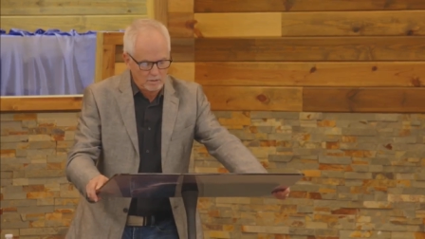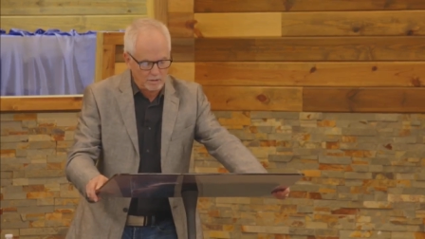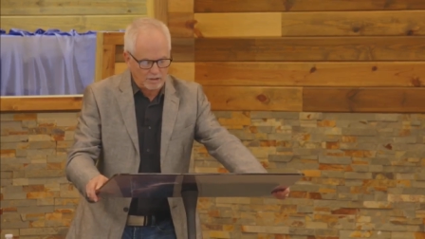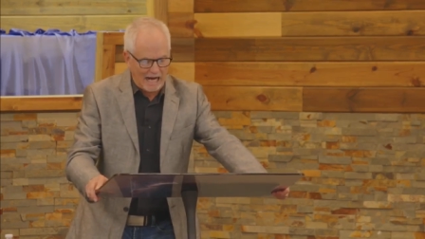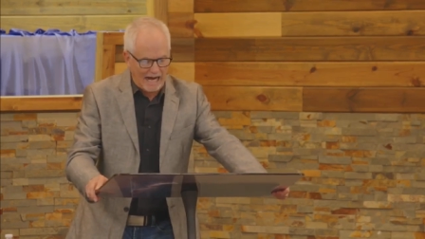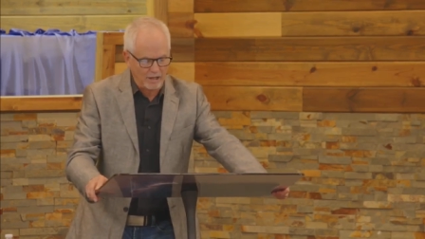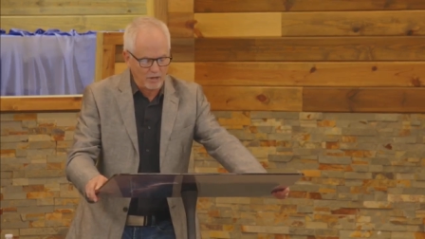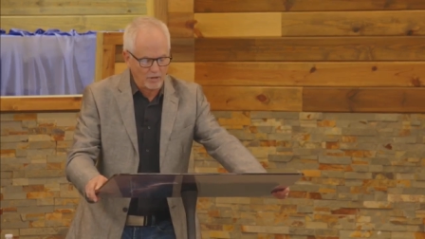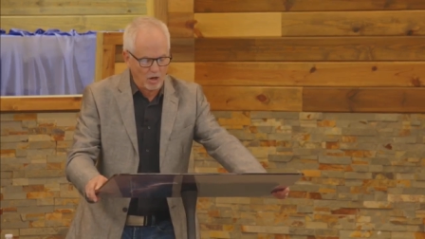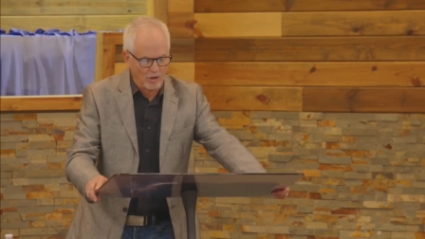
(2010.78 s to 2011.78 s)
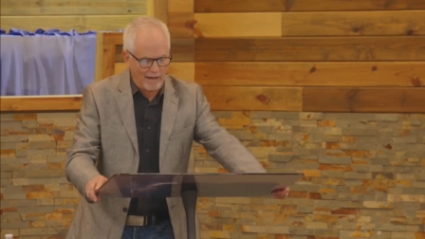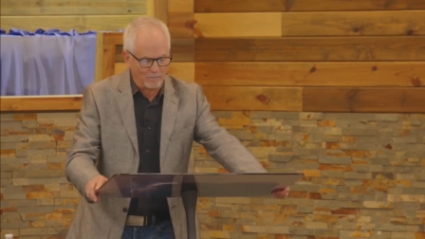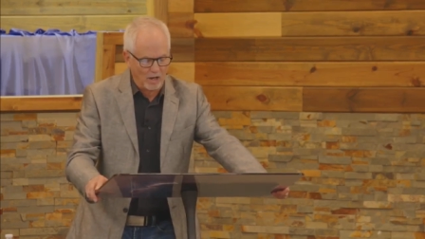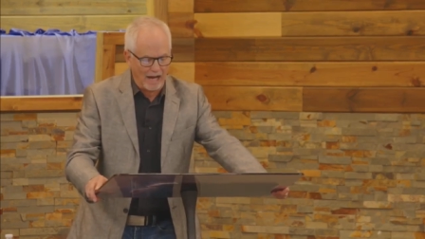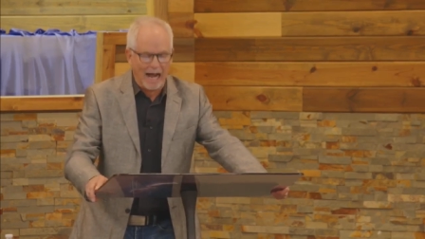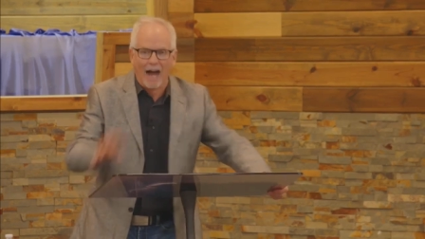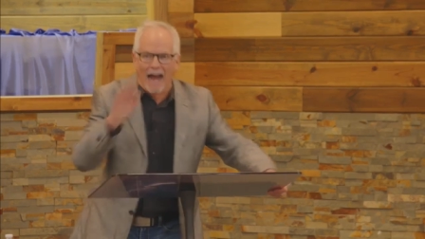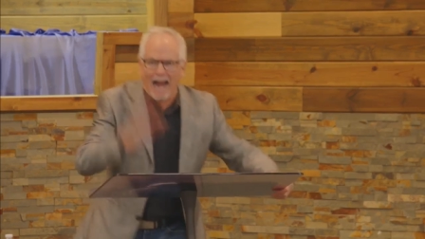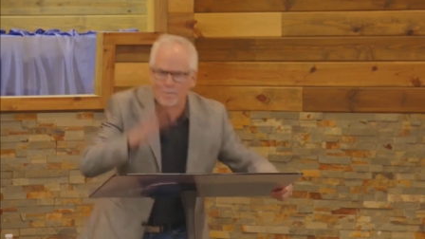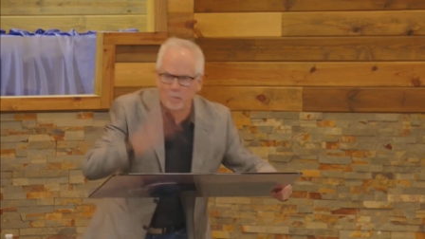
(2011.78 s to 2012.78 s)
You say, How do you know that, Brother Hal?
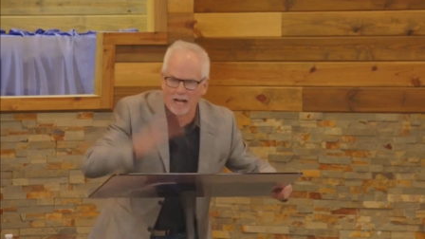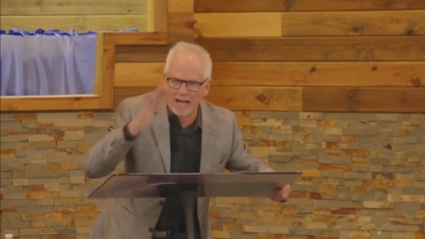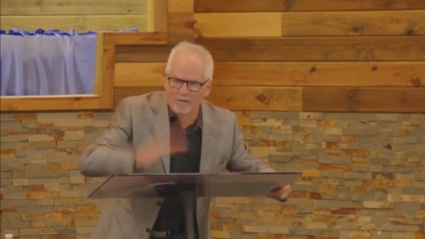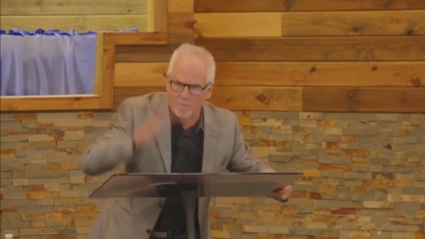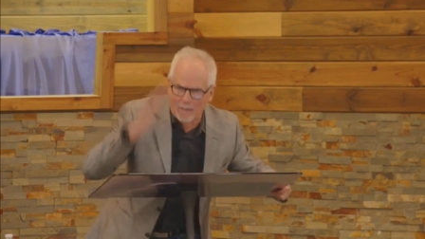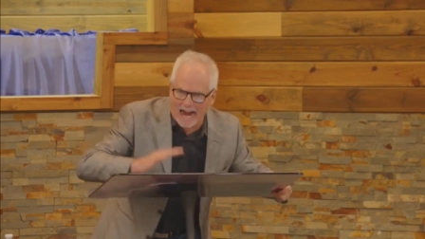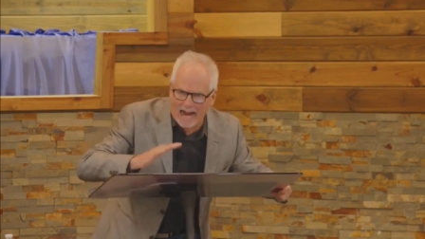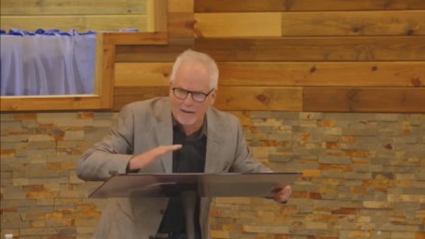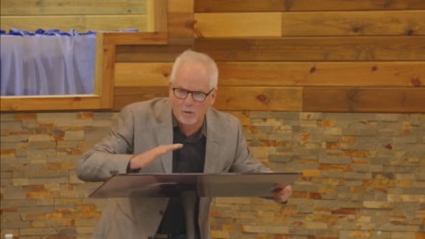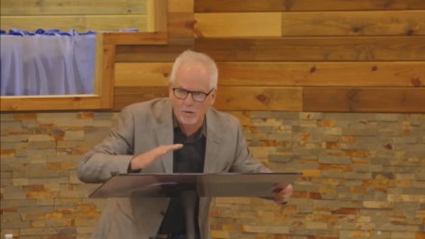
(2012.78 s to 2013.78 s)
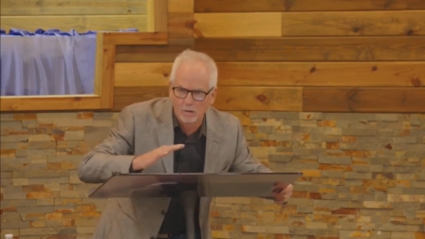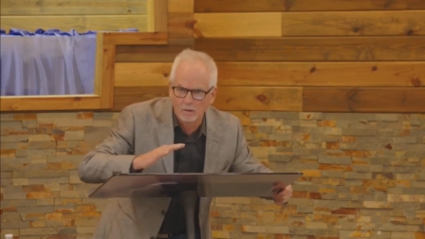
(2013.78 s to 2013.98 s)
I believe the Bible.